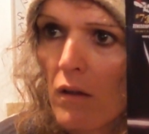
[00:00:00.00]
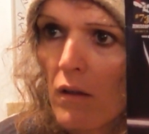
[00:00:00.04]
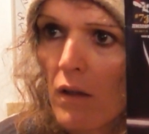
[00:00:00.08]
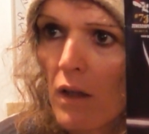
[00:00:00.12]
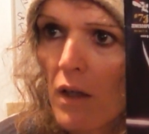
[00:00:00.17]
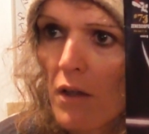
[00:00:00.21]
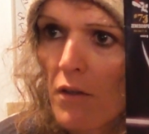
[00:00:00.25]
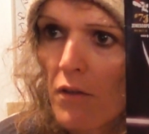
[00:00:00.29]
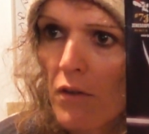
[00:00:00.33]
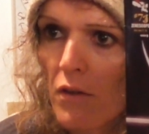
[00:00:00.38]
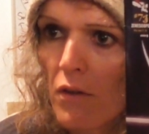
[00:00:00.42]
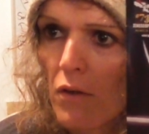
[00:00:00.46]

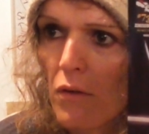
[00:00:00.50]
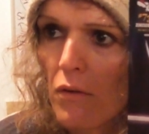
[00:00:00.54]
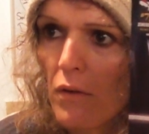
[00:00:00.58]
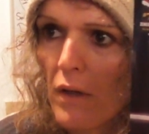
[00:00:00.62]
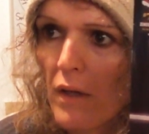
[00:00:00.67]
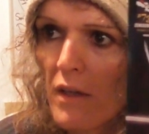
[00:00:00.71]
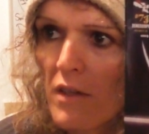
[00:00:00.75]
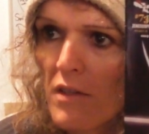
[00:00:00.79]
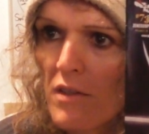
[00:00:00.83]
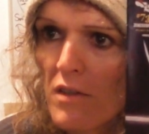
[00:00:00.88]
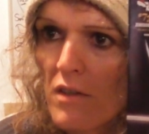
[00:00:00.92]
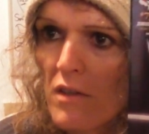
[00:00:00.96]
That's cool,
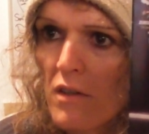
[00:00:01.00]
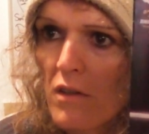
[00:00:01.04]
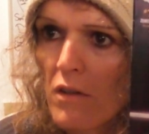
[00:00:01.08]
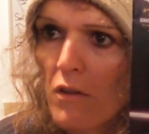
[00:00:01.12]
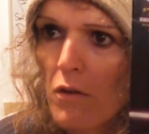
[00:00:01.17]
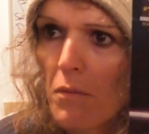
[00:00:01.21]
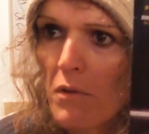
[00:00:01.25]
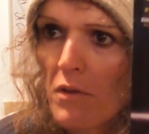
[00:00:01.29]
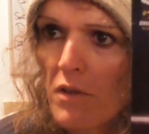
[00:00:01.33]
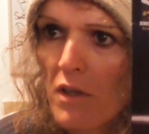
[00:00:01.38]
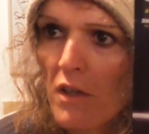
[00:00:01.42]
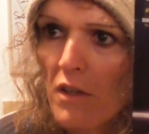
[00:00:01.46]
that is.
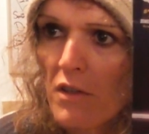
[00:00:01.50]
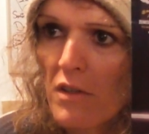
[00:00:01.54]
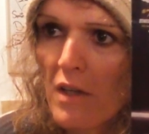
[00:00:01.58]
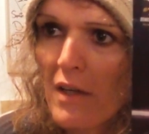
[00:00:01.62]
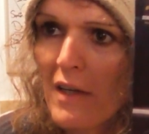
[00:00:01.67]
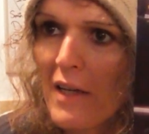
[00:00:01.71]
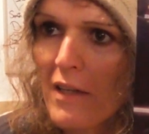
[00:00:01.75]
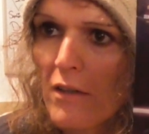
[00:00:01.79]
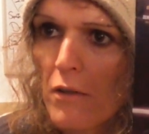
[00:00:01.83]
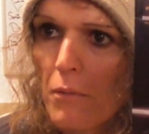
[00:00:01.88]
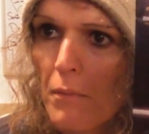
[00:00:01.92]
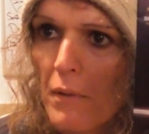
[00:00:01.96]
Almost looks a
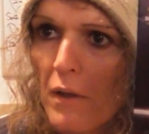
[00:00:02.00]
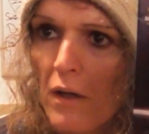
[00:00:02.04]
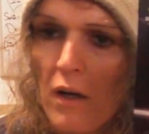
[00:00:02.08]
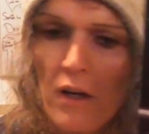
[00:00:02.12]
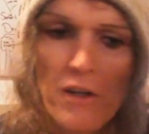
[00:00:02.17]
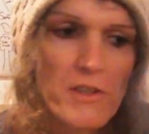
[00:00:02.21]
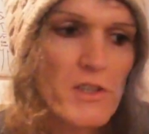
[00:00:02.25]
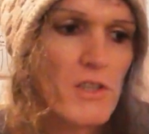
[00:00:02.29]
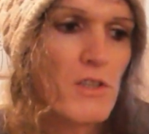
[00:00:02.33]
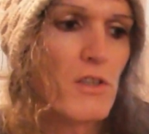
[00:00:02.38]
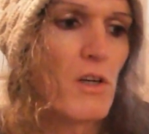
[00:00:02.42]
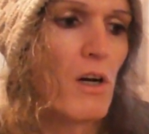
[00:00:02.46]
little bit
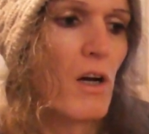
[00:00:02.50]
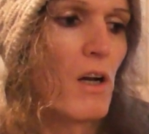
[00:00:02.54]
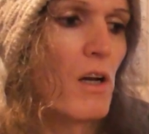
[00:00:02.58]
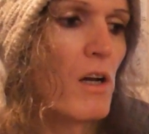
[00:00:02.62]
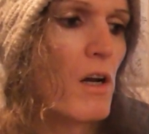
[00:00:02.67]
like she's got a